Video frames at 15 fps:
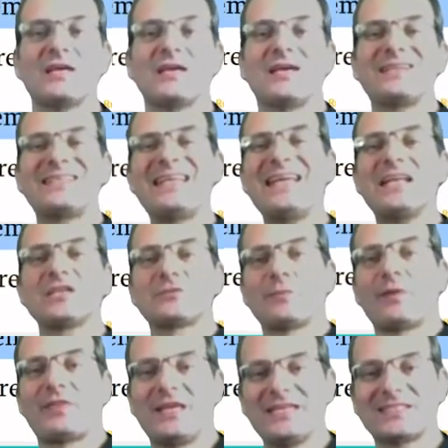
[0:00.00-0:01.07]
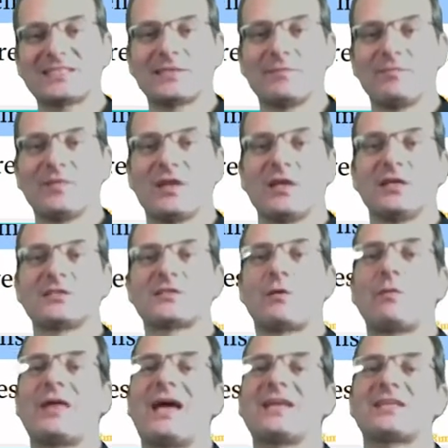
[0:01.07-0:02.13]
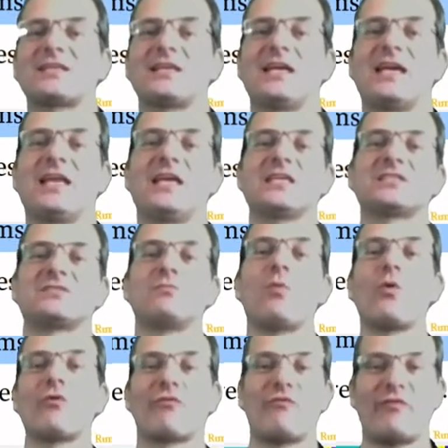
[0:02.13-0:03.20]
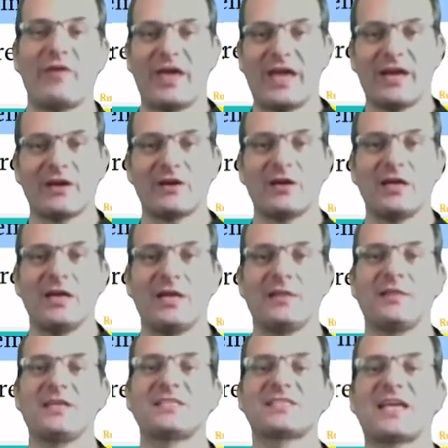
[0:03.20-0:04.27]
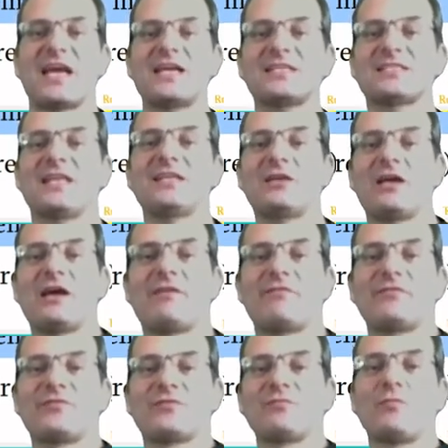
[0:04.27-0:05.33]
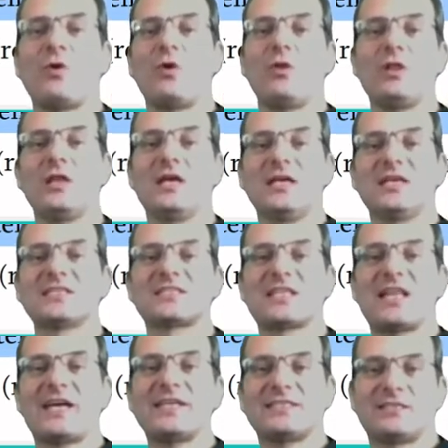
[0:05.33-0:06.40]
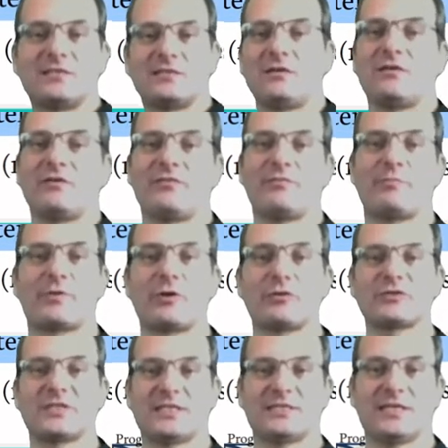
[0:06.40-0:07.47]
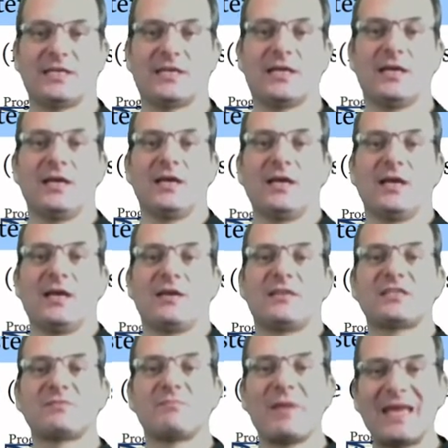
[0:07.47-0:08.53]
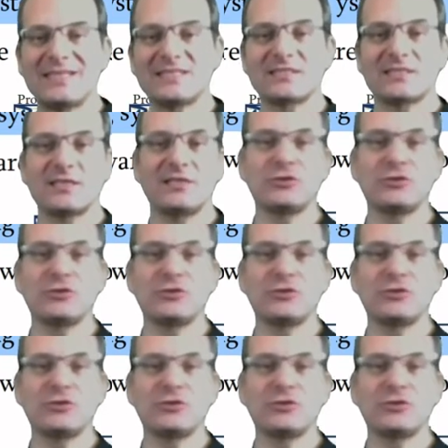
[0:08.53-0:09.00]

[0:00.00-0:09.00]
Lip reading: deals with this so that it is more fair, in this case that you have small slices of processing. This means you